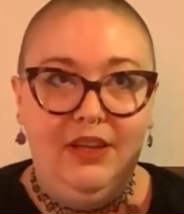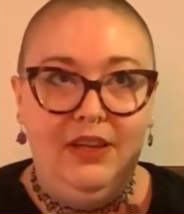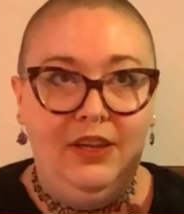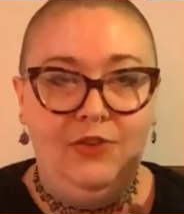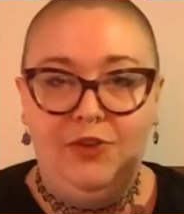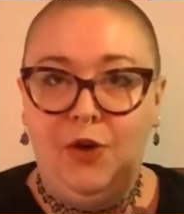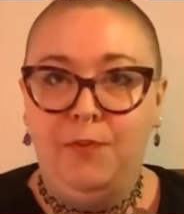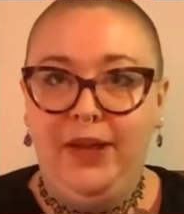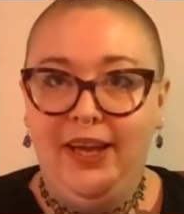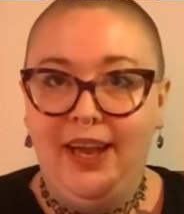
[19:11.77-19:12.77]

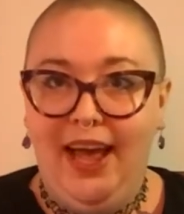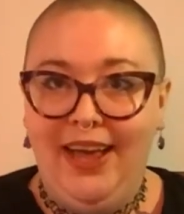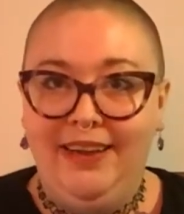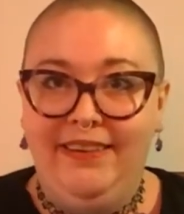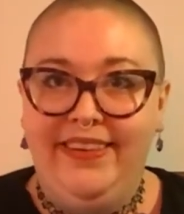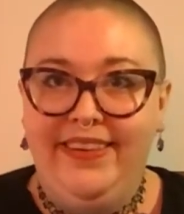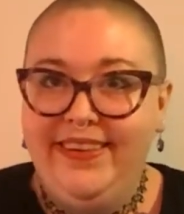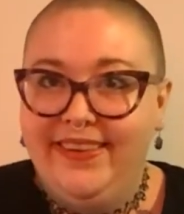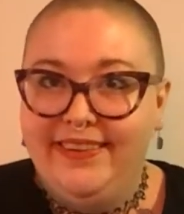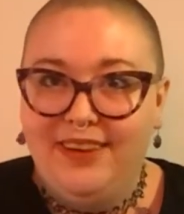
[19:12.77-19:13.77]
utopian and
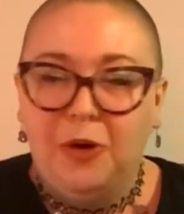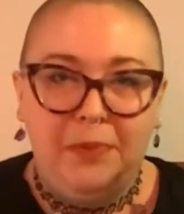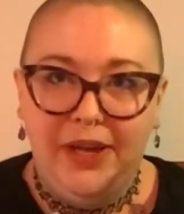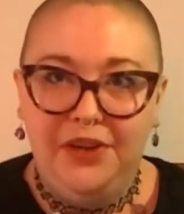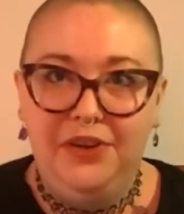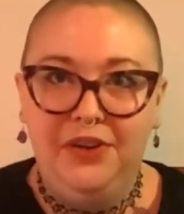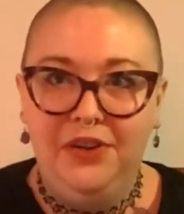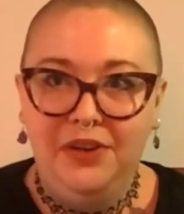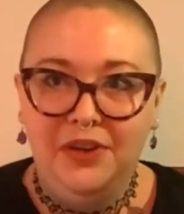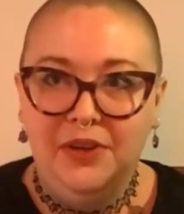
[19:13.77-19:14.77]
dystopian
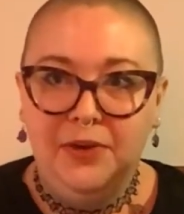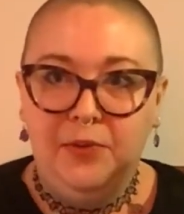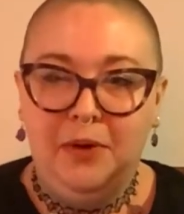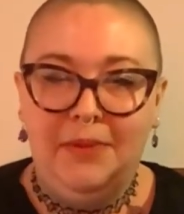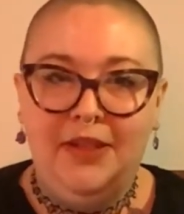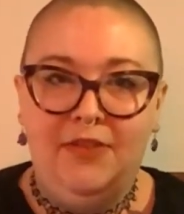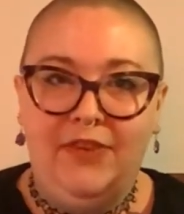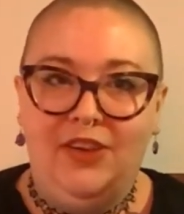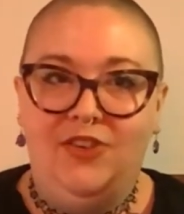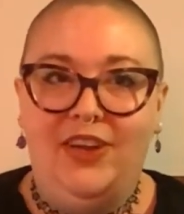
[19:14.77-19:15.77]
women's
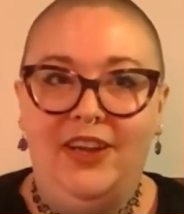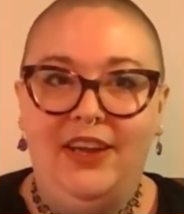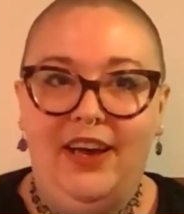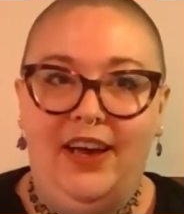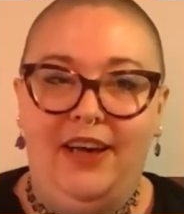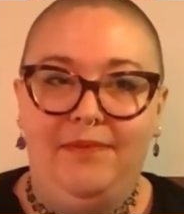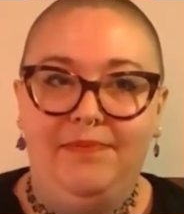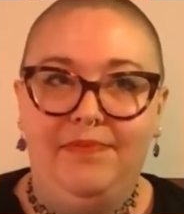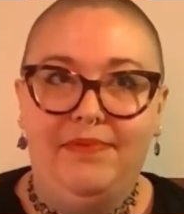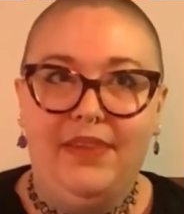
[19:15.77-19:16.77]
fiction,
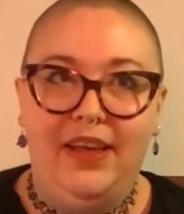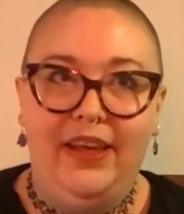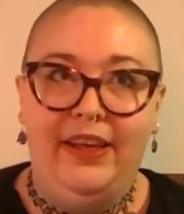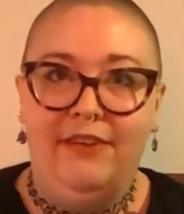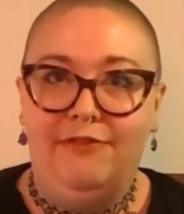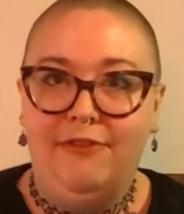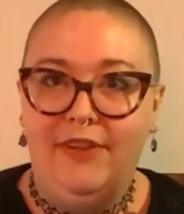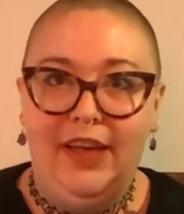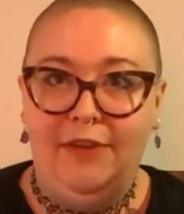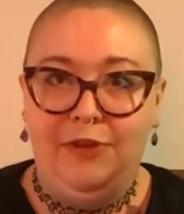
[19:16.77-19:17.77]
if
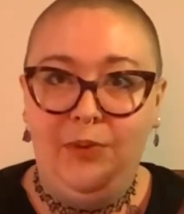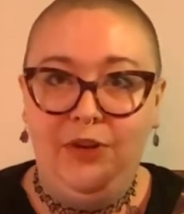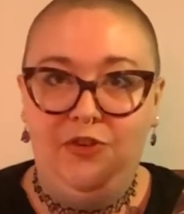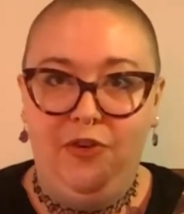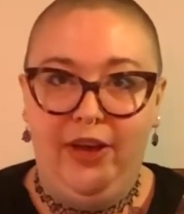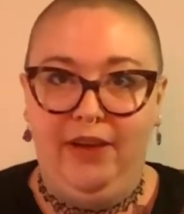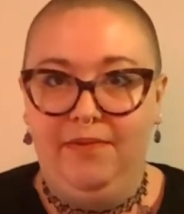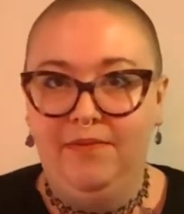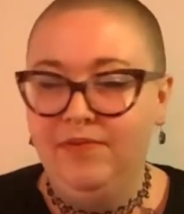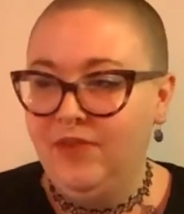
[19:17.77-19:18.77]
you enjoy
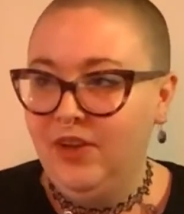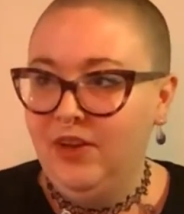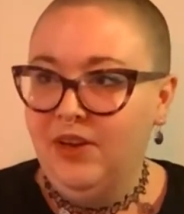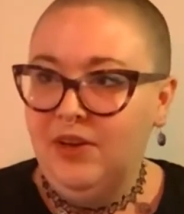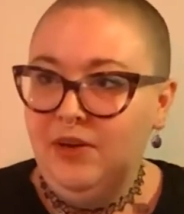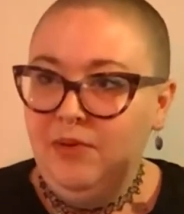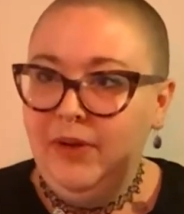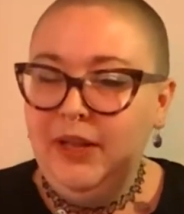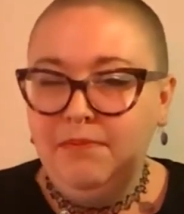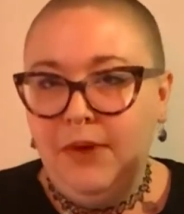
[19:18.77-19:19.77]

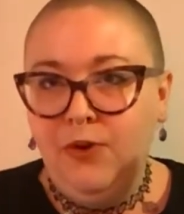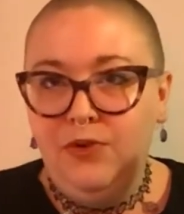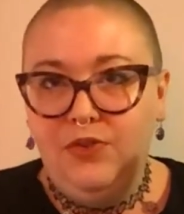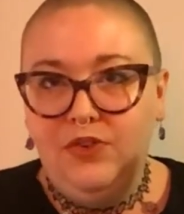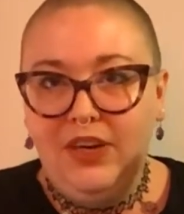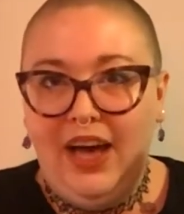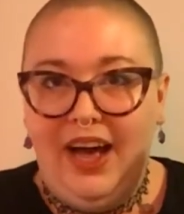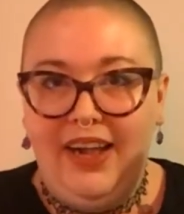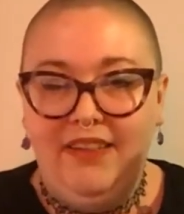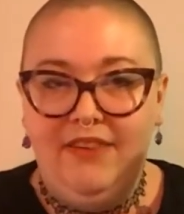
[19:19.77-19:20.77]
really most
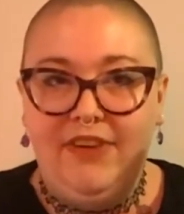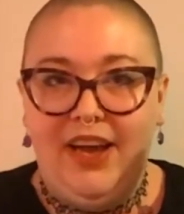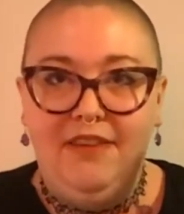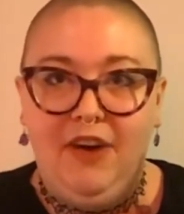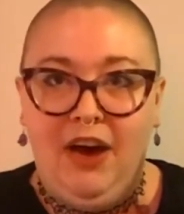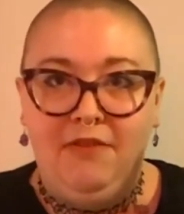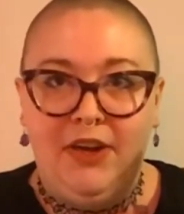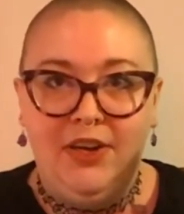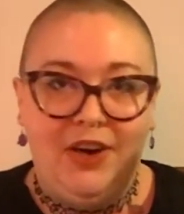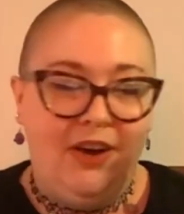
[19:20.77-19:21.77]
kinds of kind of
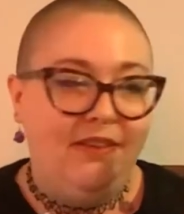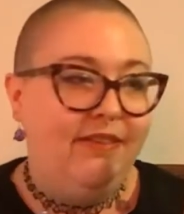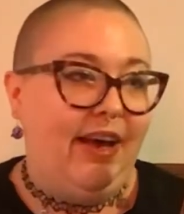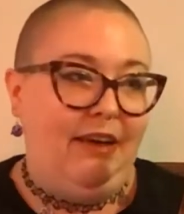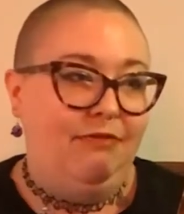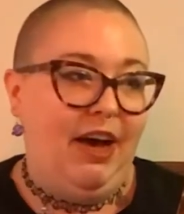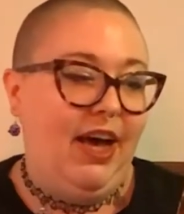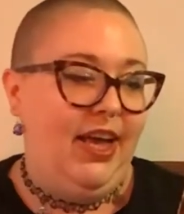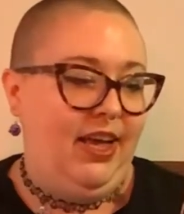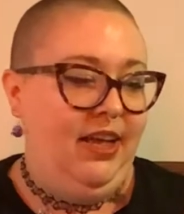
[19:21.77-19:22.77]
avant-garde
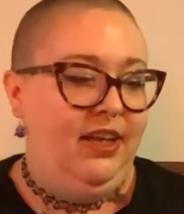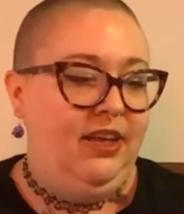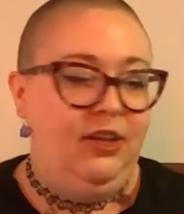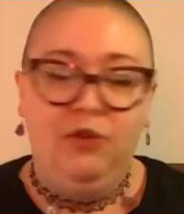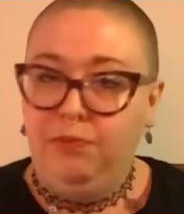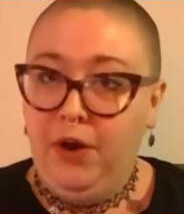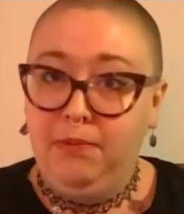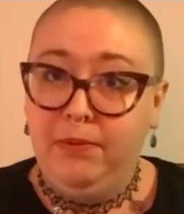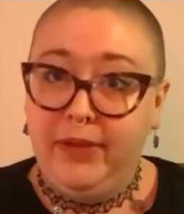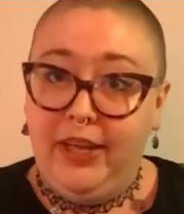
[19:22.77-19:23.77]
sci-fi, you'll
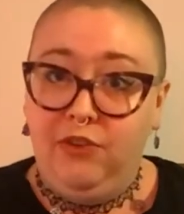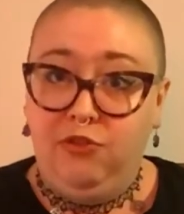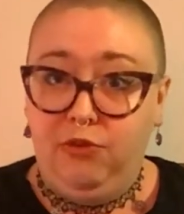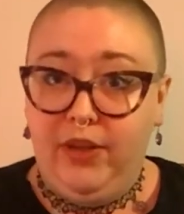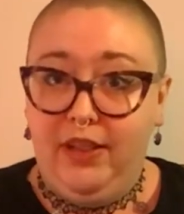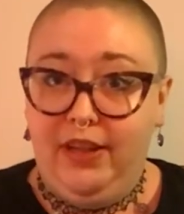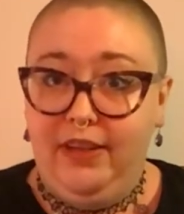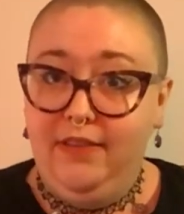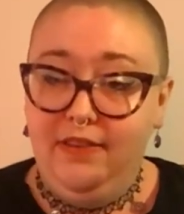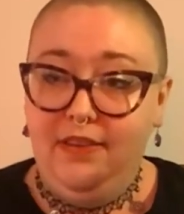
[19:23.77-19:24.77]
probably enjoy
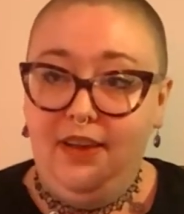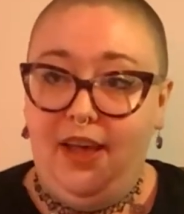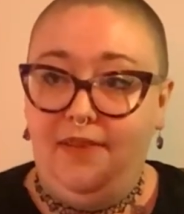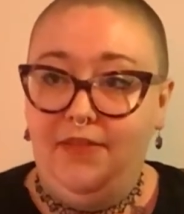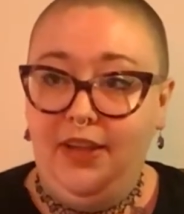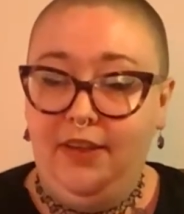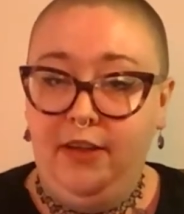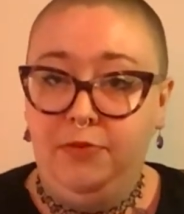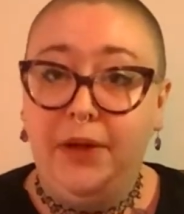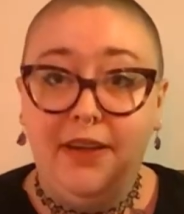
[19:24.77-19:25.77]
this. It
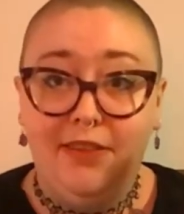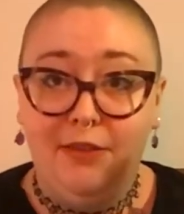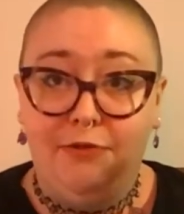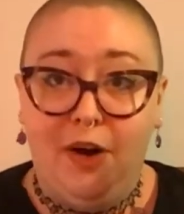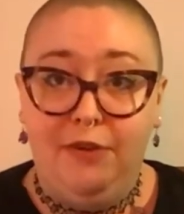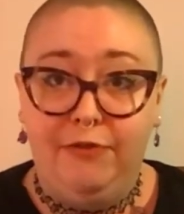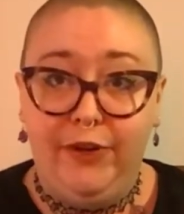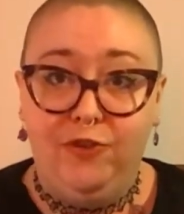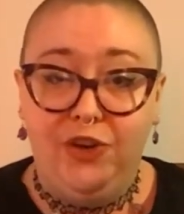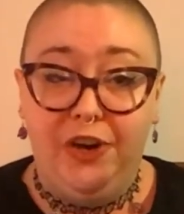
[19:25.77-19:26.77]
takes place in the far
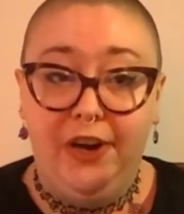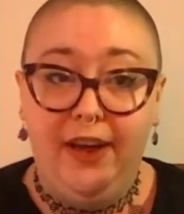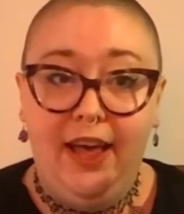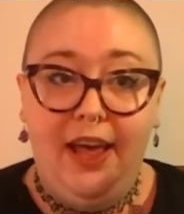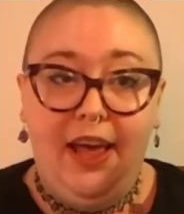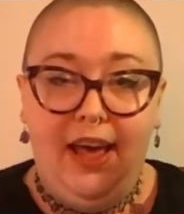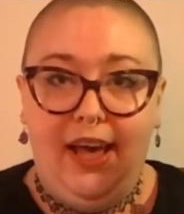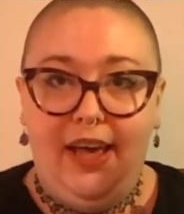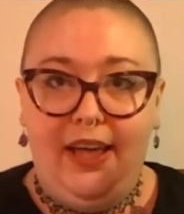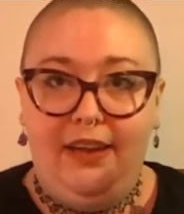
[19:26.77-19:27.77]
future,
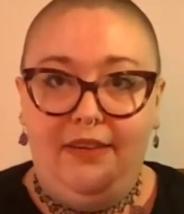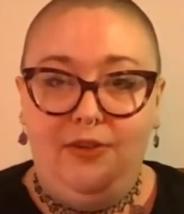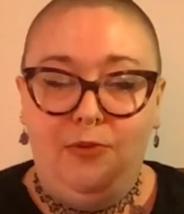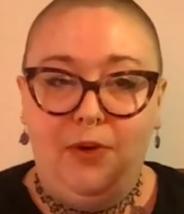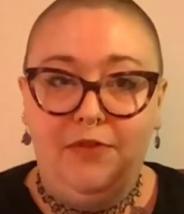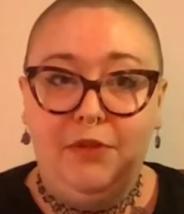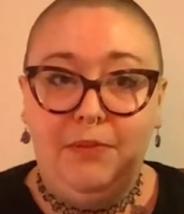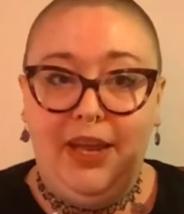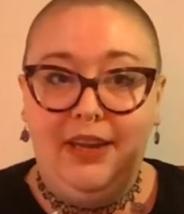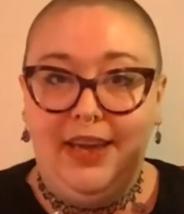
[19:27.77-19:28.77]
and one of the
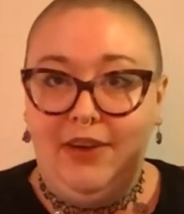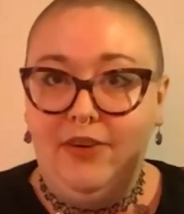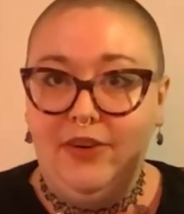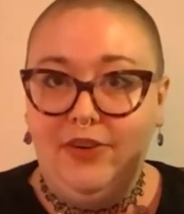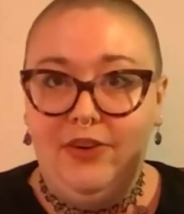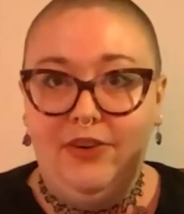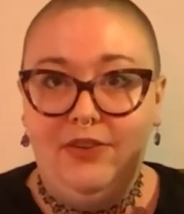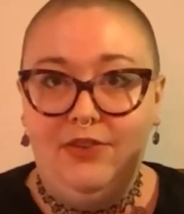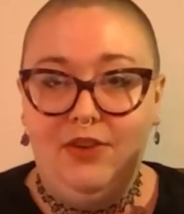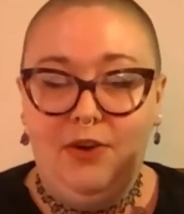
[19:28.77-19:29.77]
main
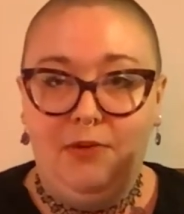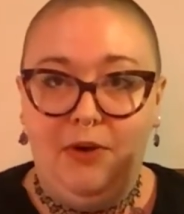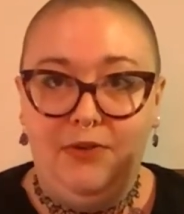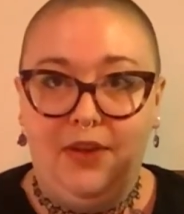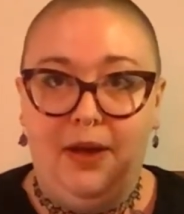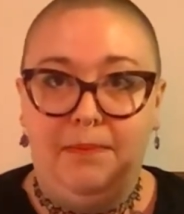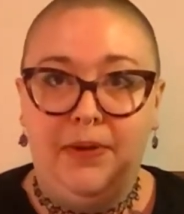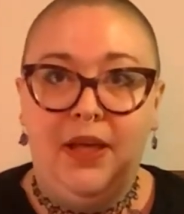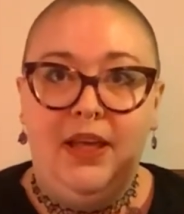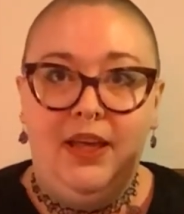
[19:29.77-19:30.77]
characters grows up
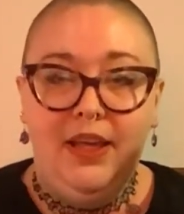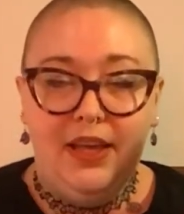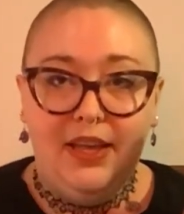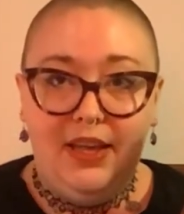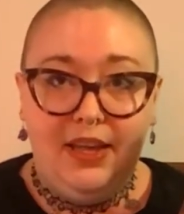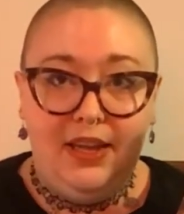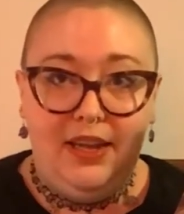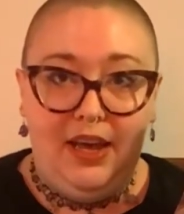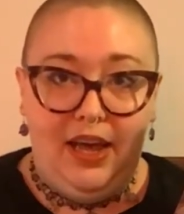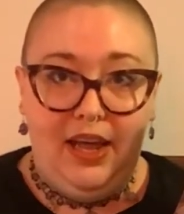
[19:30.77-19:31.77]

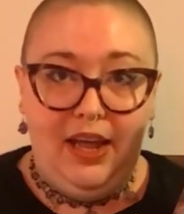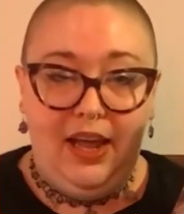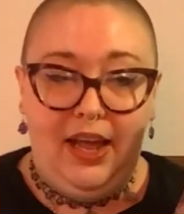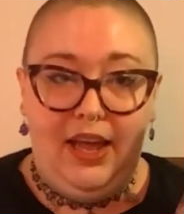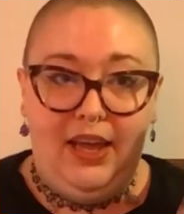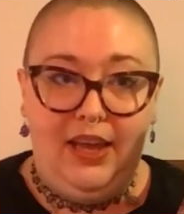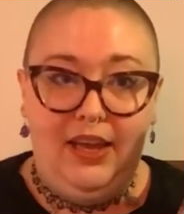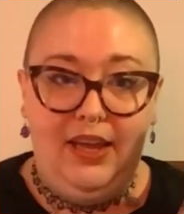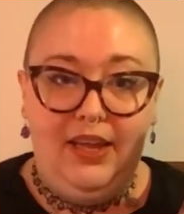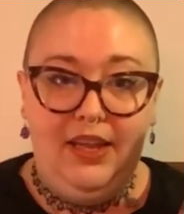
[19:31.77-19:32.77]
in
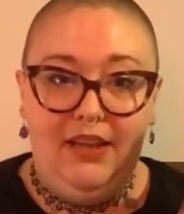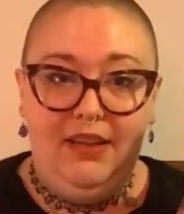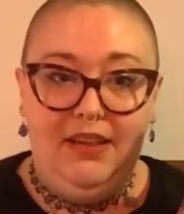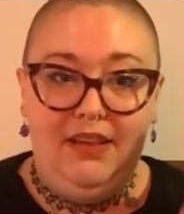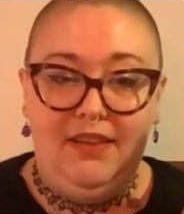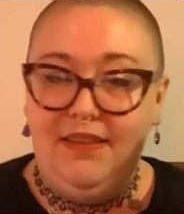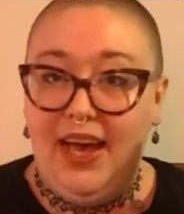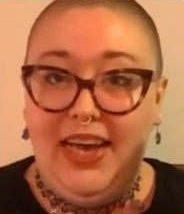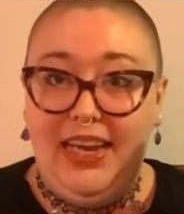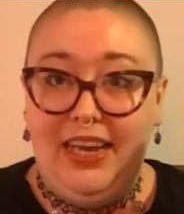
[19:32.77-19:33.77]
a
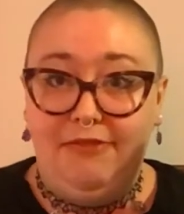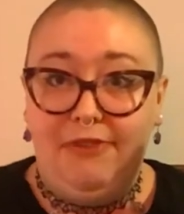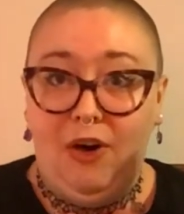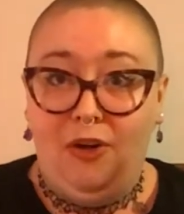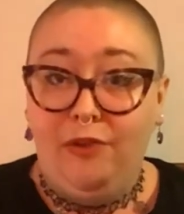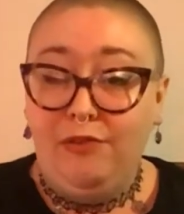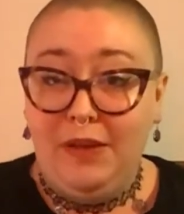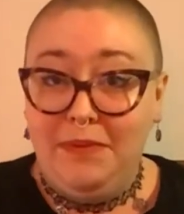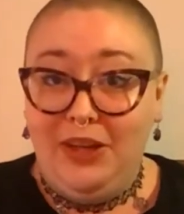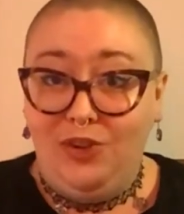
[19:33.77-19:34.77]
society of
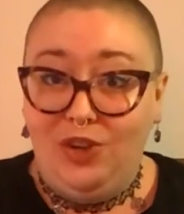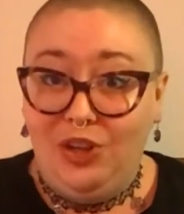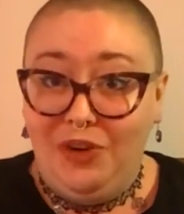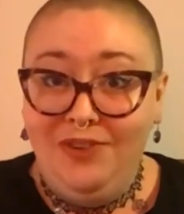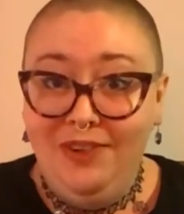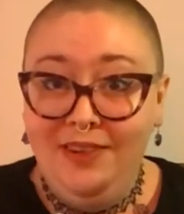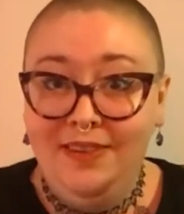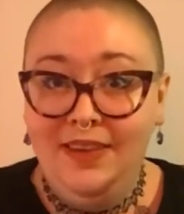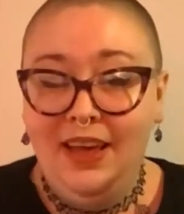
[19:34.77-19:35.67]
all-female clones,